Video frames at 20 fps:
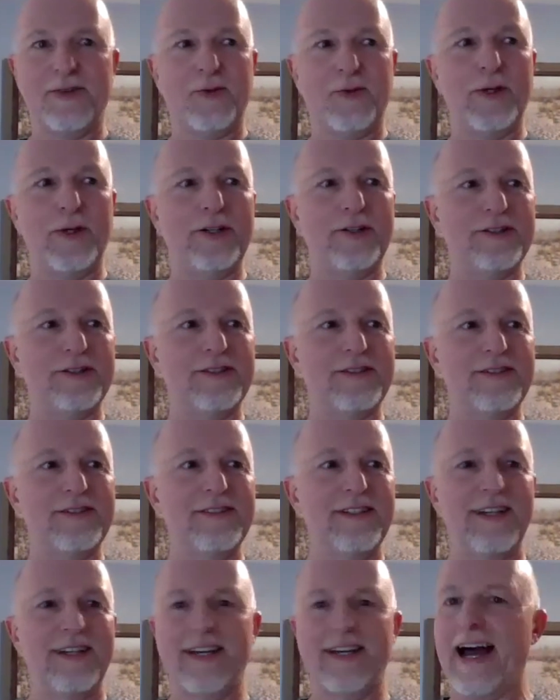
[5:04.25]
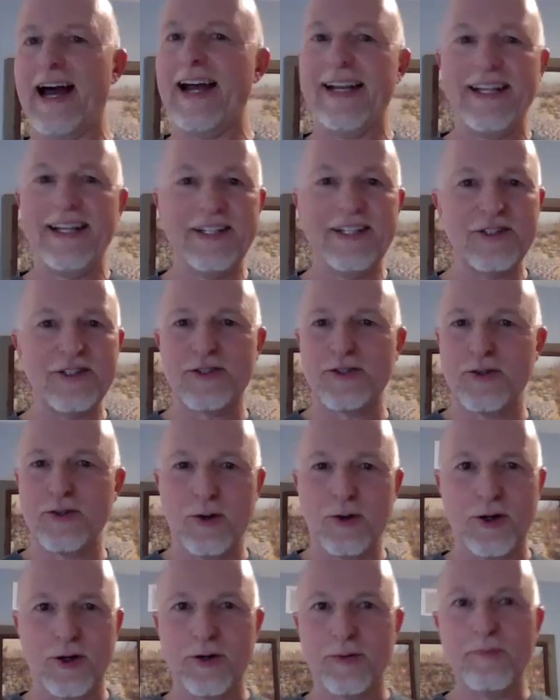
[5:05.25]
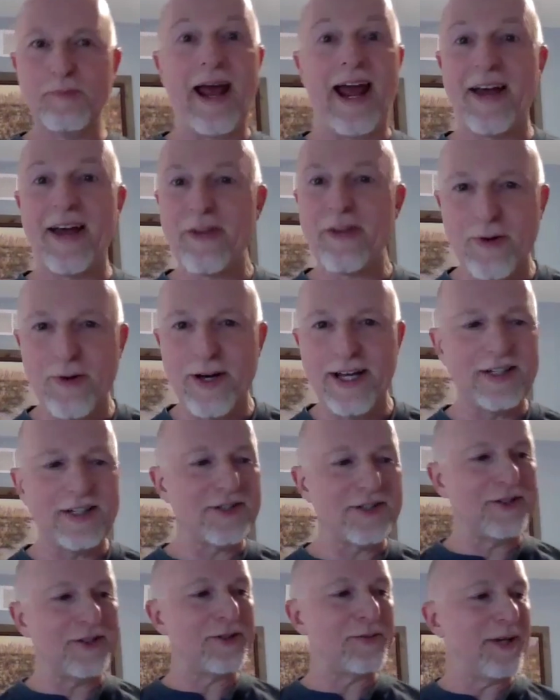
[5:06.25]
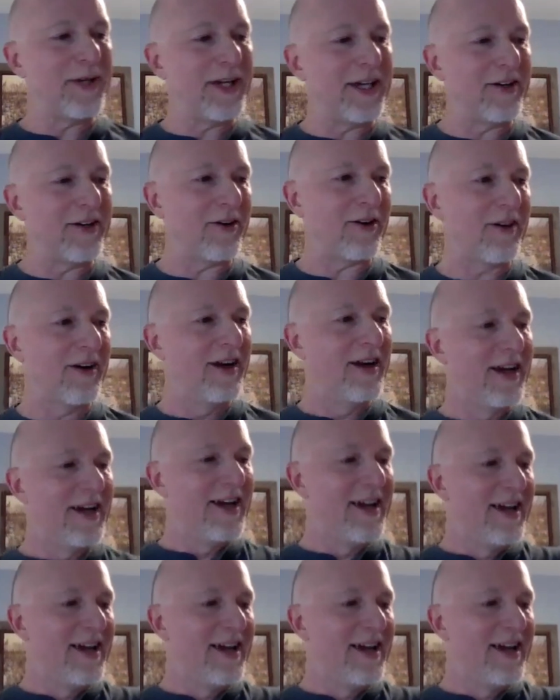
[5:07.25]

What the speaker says: real guidance or pathway, so to speak, or